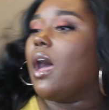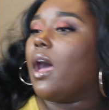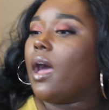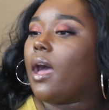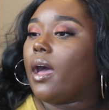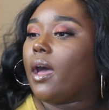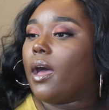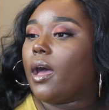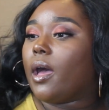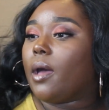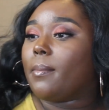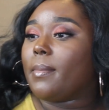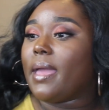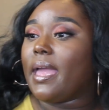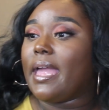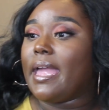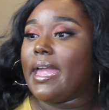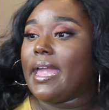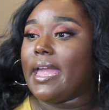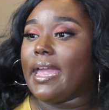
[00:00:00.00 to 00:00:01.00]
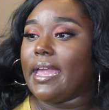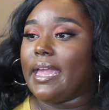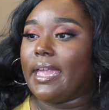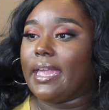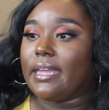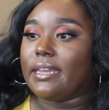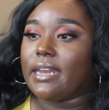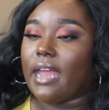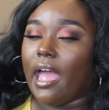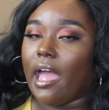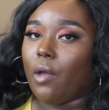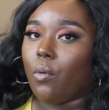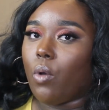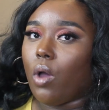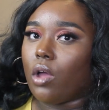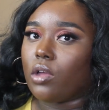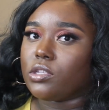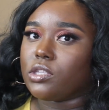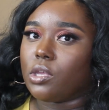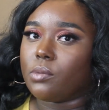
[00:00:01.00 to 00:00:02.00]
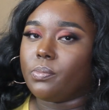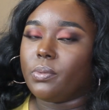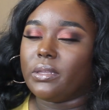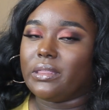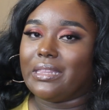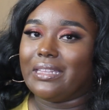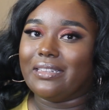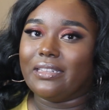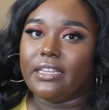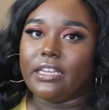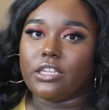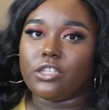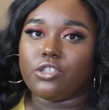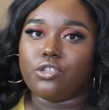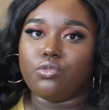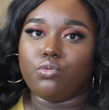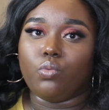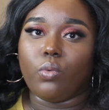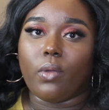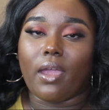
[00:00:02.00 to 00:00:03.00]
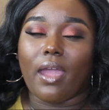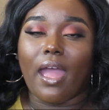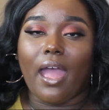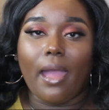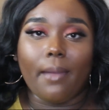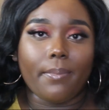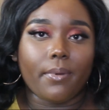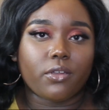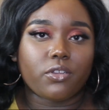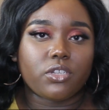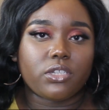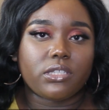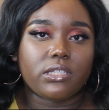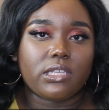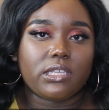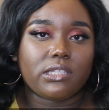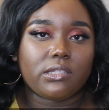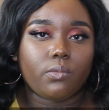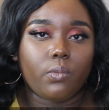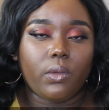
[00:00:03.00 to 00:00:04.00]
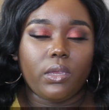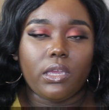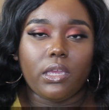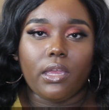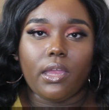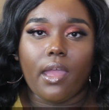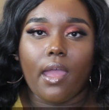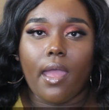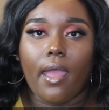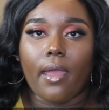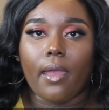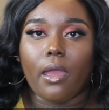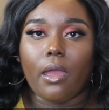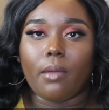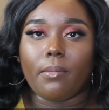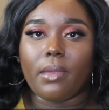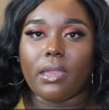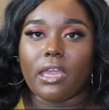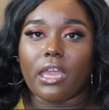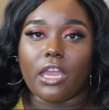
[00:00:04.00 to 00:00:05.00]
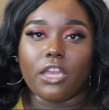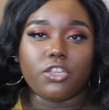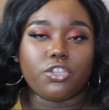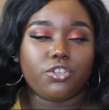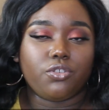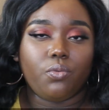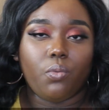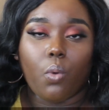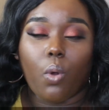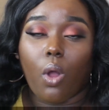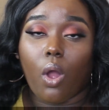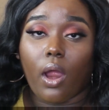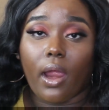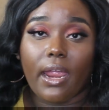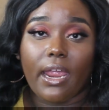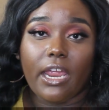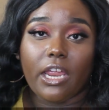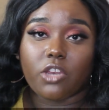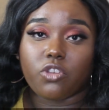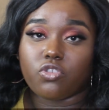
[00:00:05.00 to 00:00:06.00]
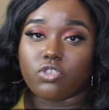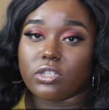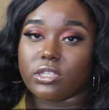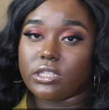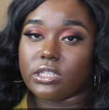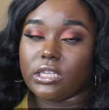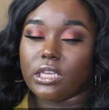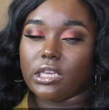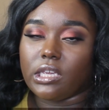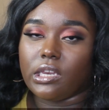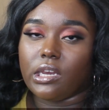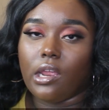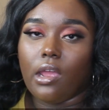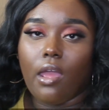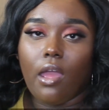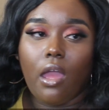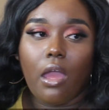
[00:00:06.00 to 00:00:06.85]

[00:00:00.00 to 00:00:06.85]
And I will also put the link to where I purchased this wig, in case you are interested.